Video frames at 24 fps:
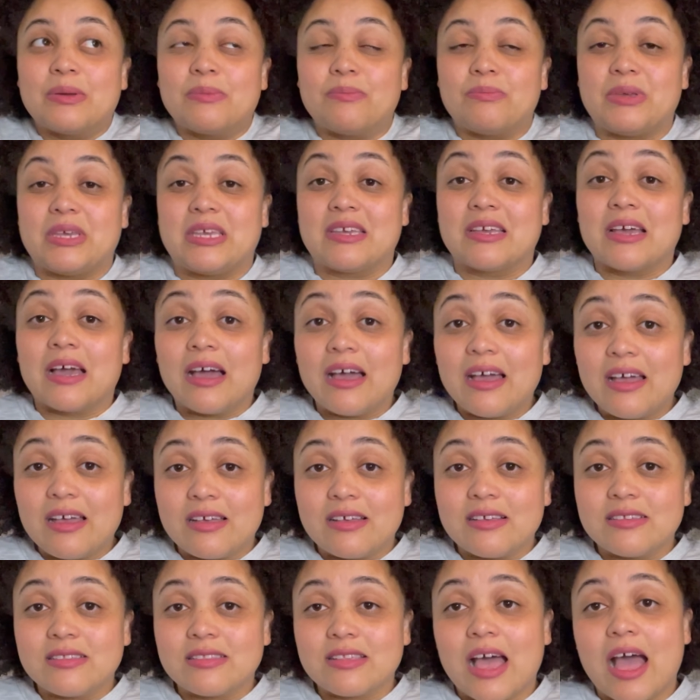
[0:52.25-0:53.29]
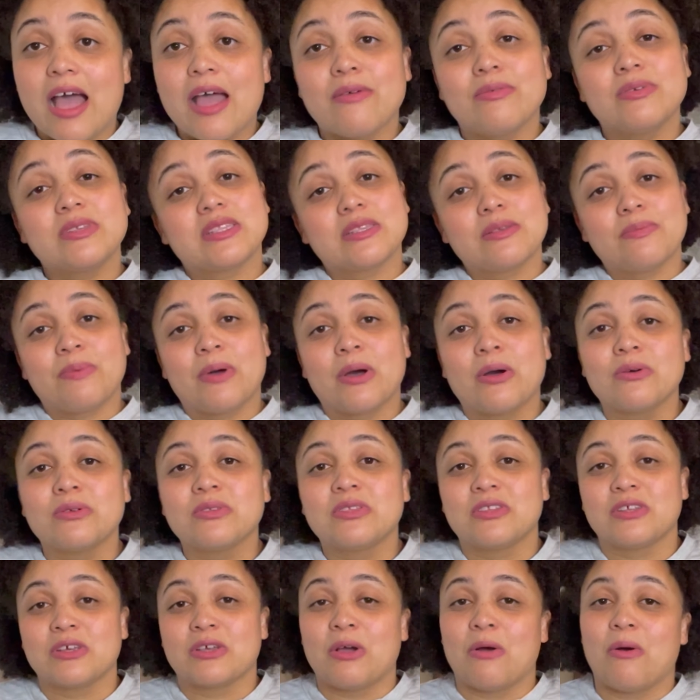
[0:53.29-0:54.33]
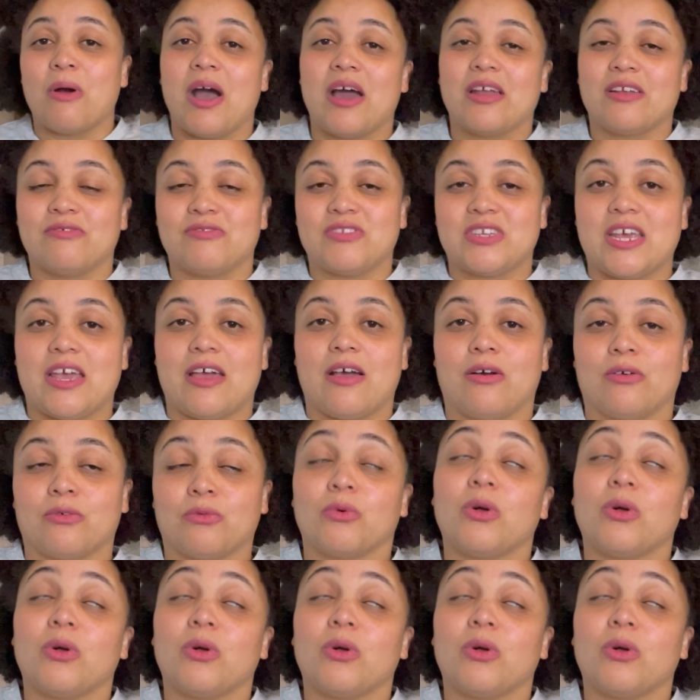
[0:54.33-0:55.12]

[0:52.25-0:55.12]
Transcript: because I was supposed to go out of town.